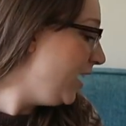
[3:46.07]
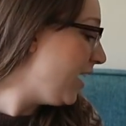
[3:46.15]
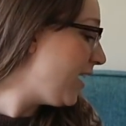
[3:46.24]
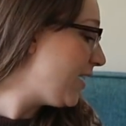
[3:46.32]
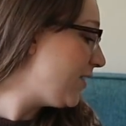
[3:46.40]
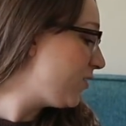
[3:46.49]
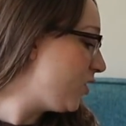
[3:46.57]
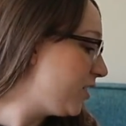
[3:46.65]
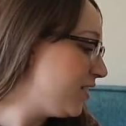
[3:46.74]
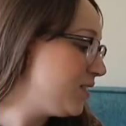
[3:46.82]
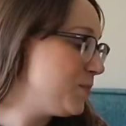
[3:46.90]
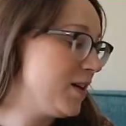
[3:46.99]
I've got
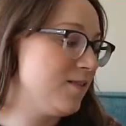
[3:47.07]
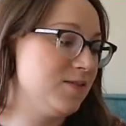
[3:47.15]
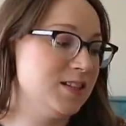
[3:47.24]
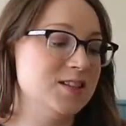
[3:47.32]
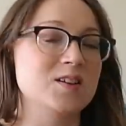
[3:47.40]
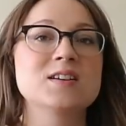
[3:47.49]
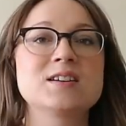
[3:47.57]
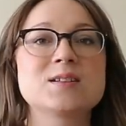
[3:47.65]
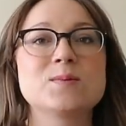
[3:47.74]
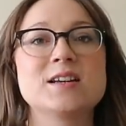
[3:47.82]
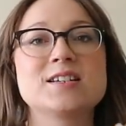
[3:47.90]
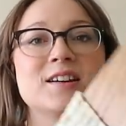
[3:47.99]
another pair of
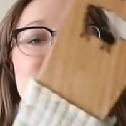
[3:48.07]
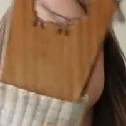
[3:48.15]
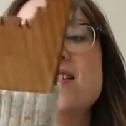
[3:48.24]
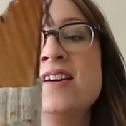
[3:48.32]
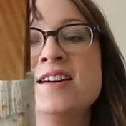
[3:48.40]
socks, which I